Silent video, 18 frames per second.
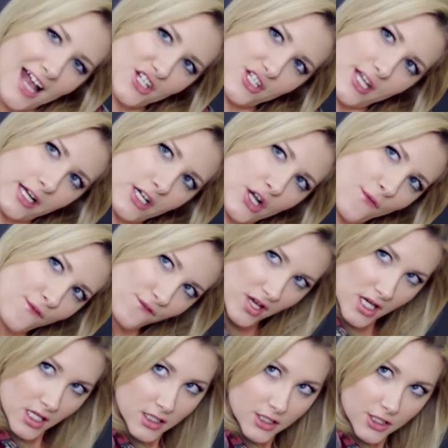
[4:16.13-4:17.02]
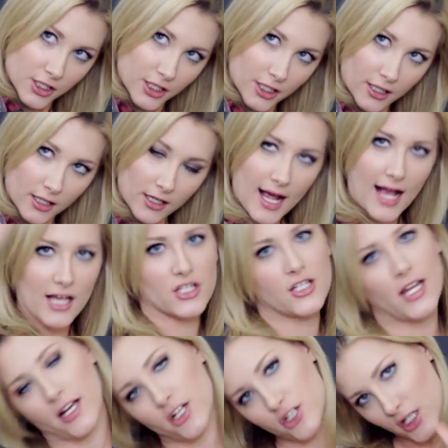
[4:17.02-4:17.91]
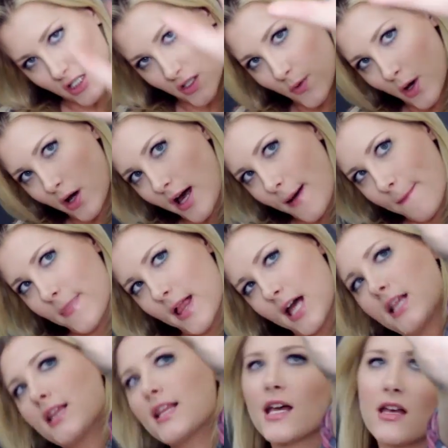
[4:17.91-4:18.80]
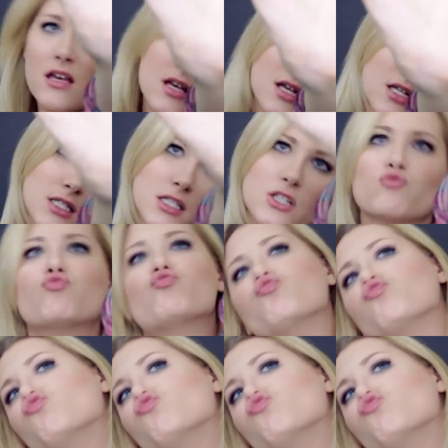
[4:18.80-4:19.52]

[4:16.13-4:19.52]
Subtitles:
Hashtag no filter, hashtag just woke up like this.